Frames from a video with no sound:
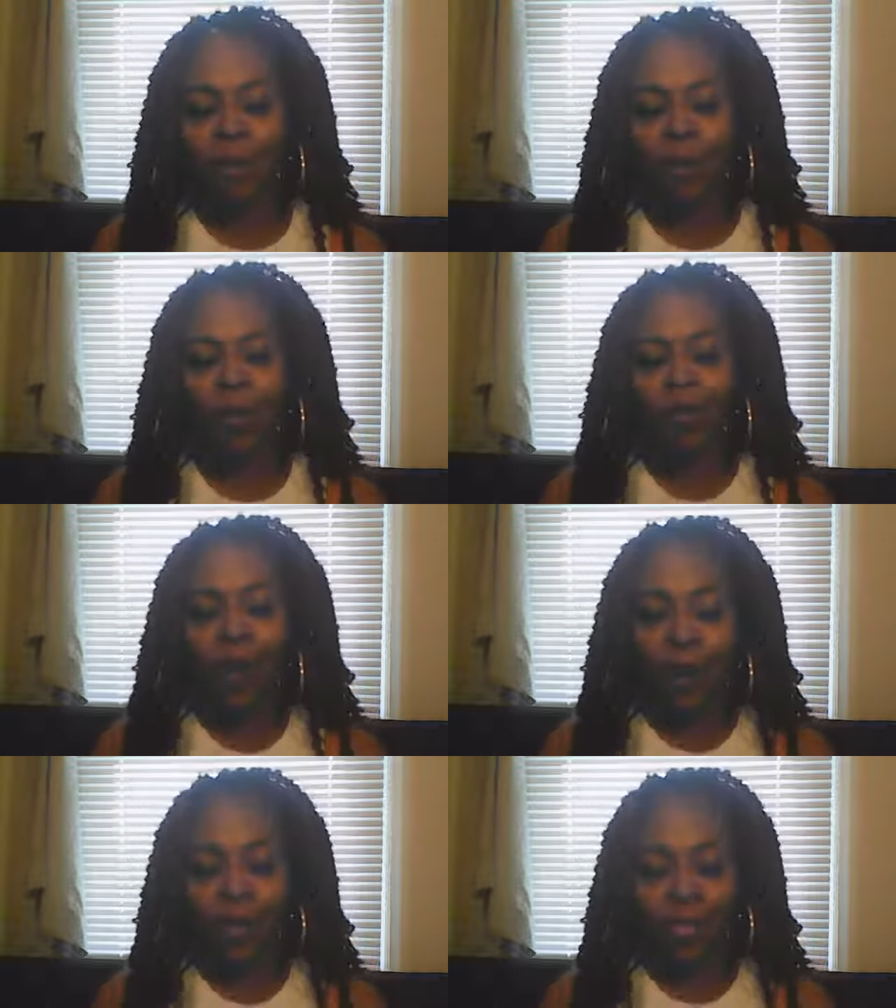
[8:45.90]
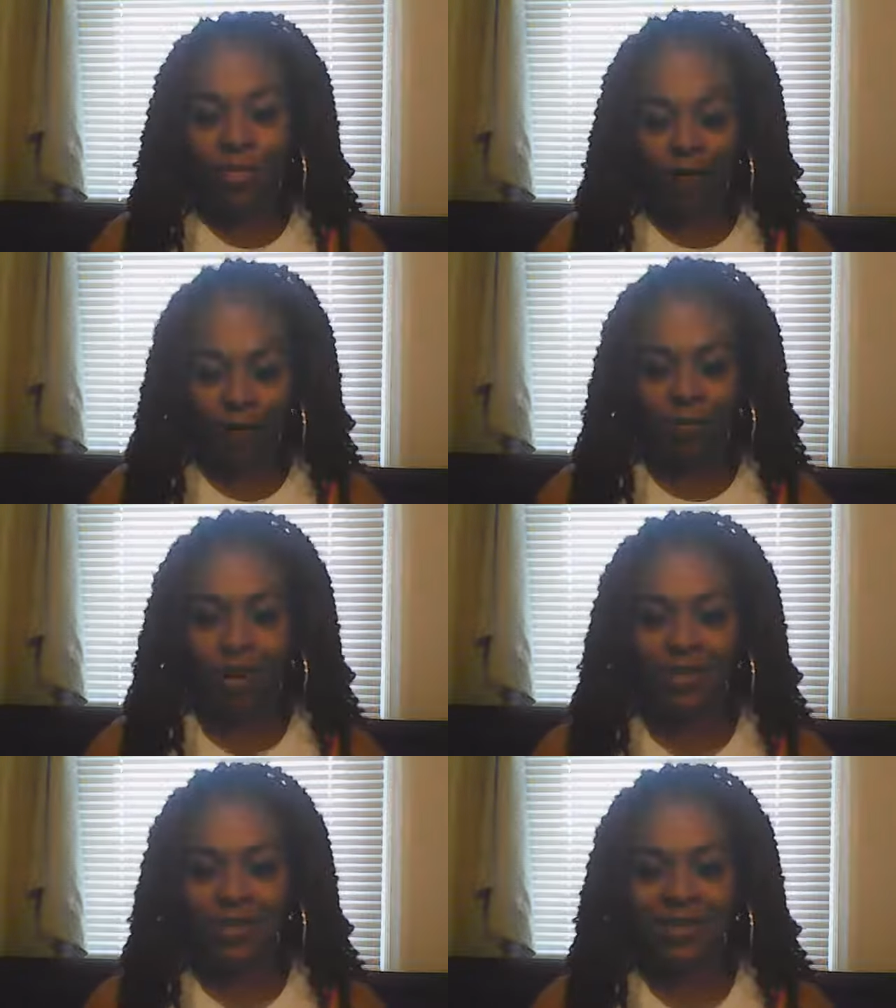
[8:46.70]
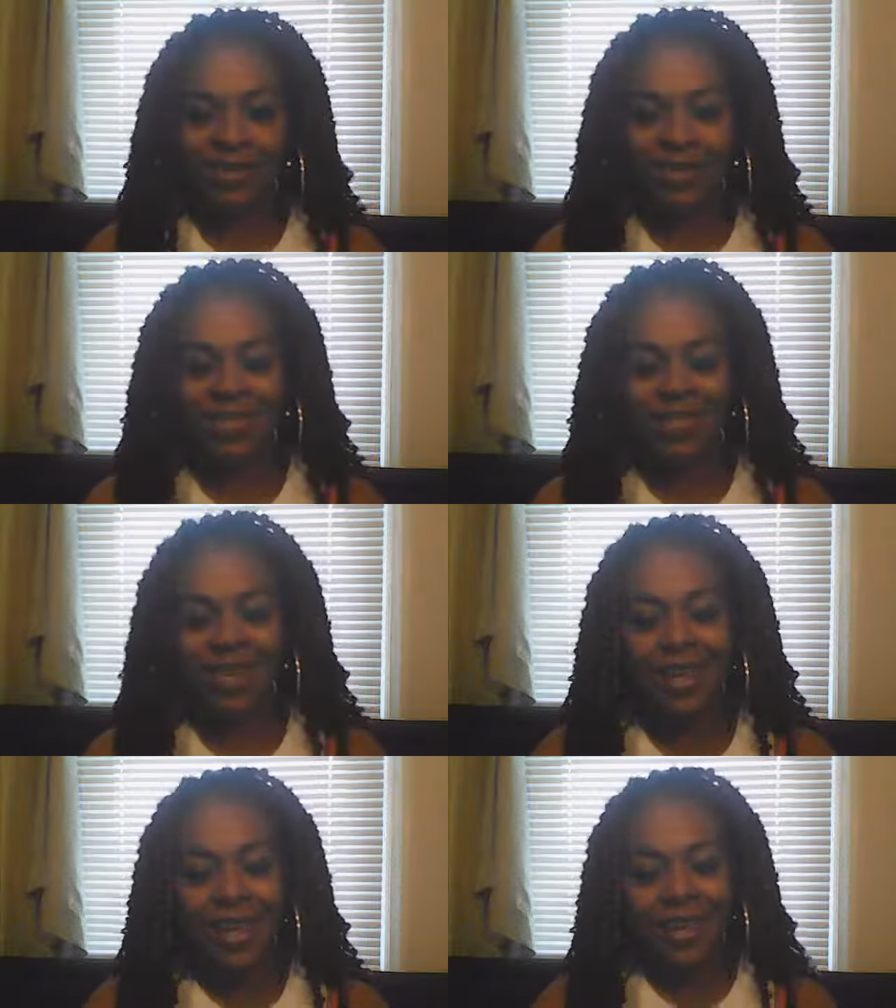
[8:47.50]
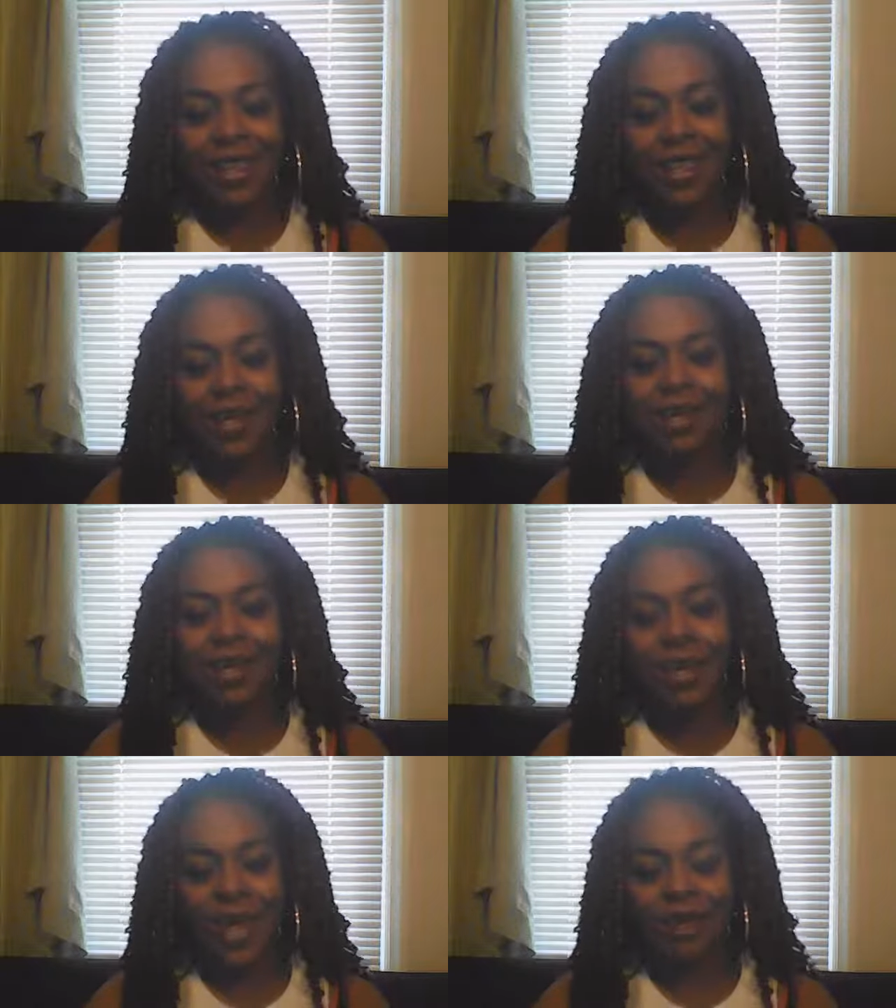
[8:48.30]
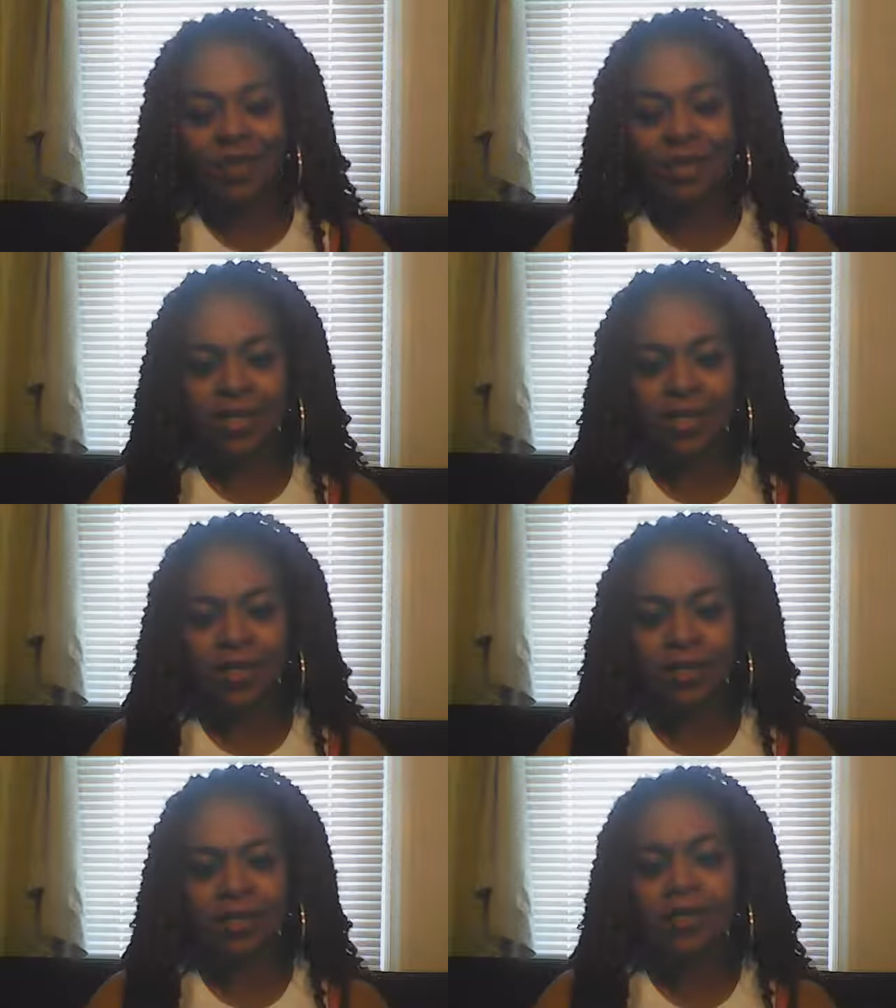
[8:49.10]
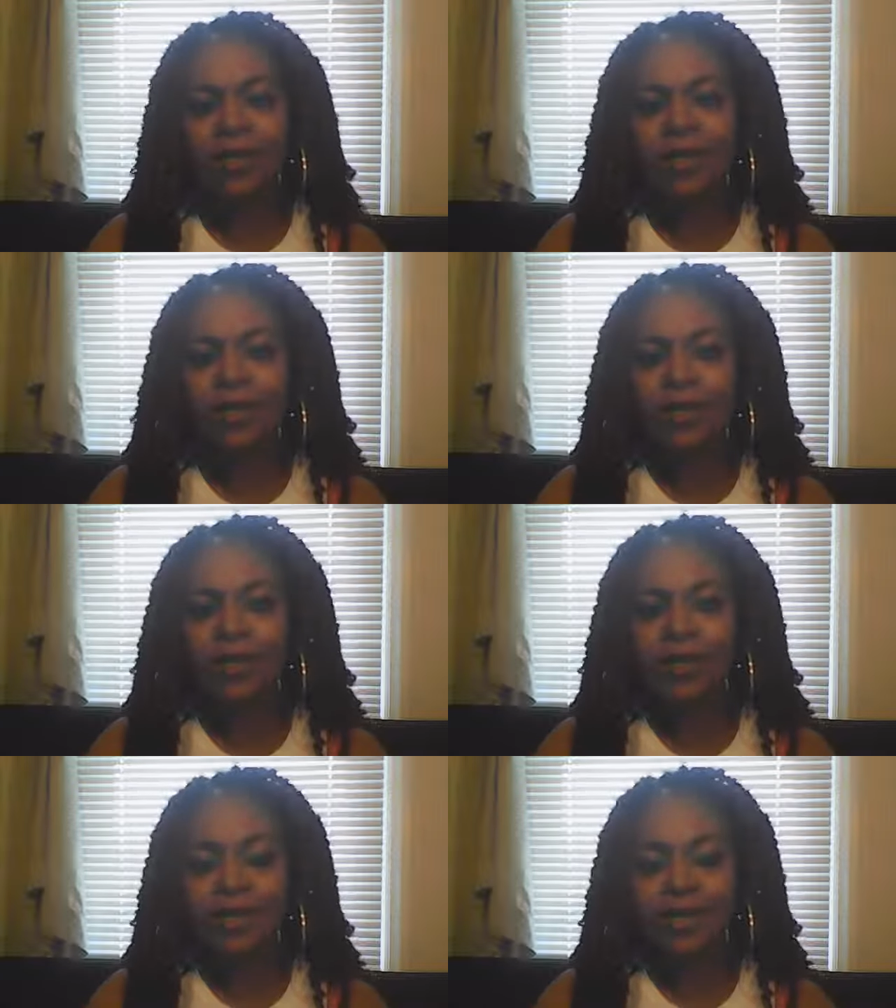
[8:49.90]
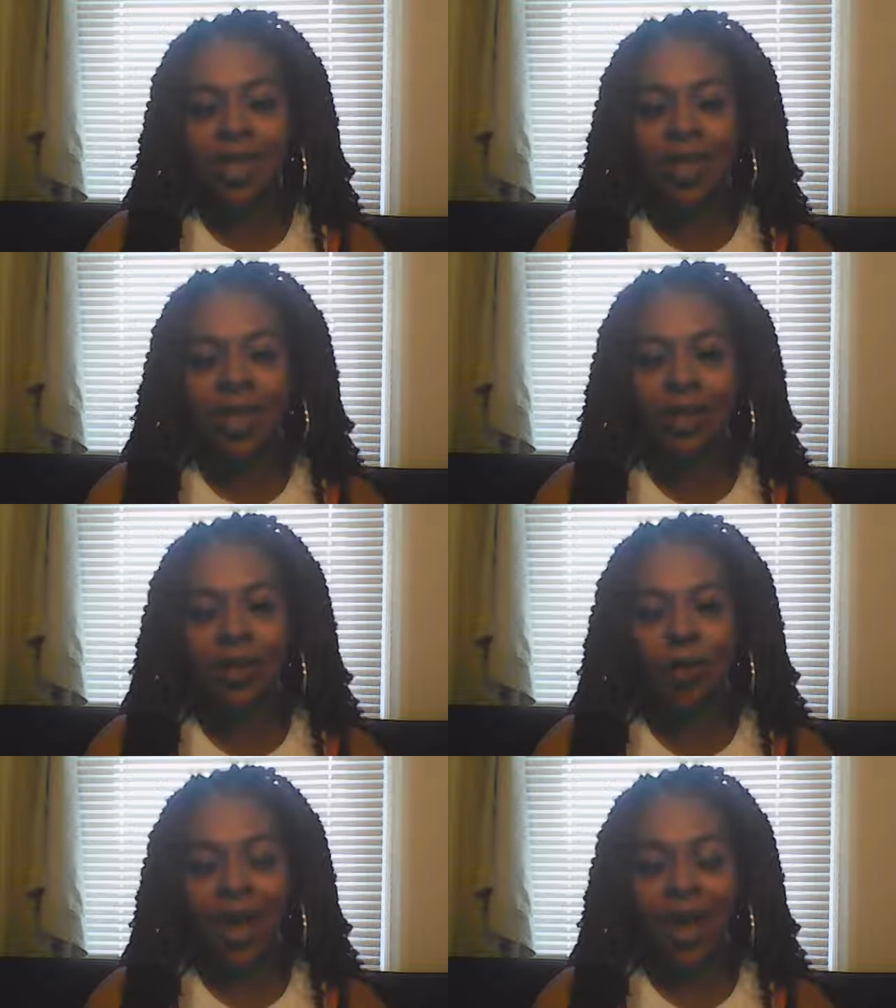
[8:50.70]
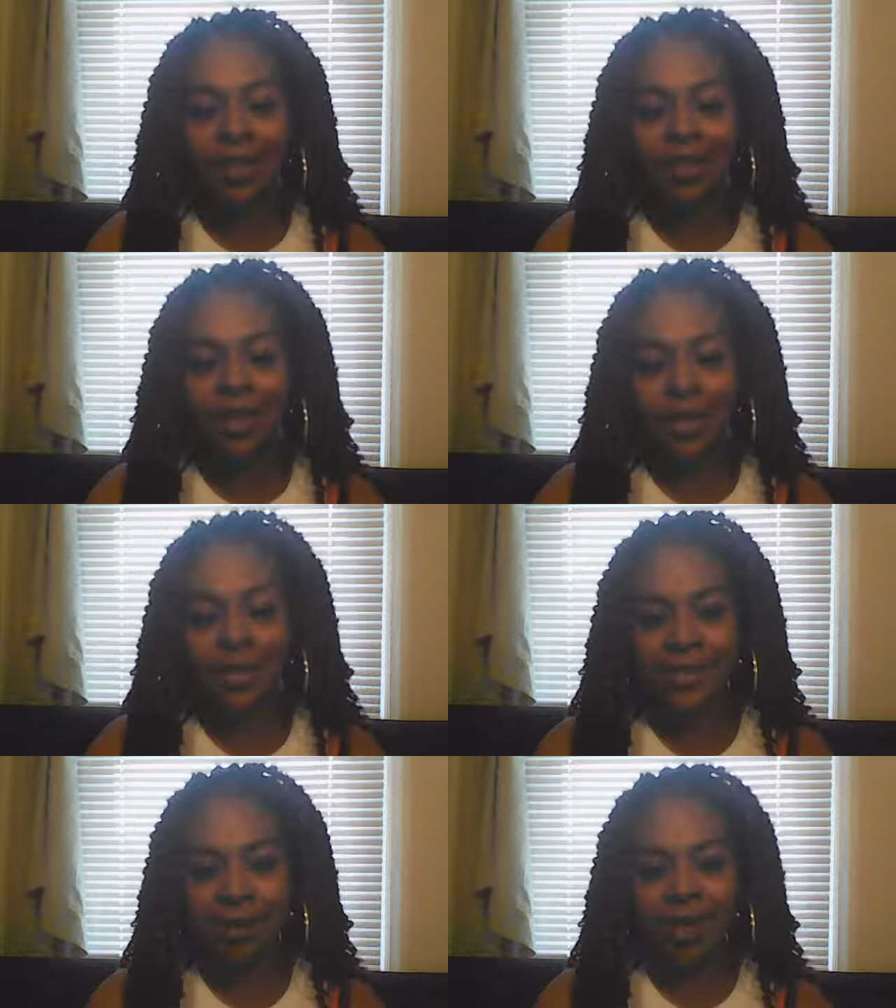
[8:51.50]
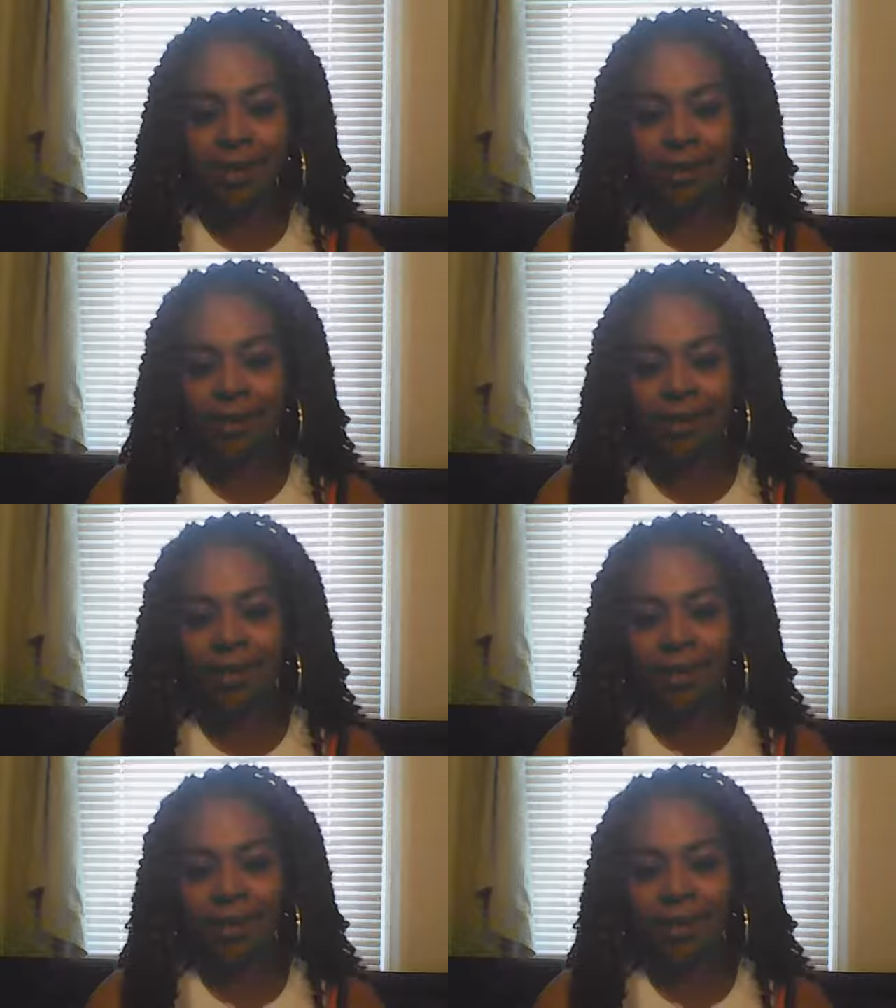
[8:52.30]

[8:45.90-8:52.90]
over our thought process, then it allows us to really understand why size matter.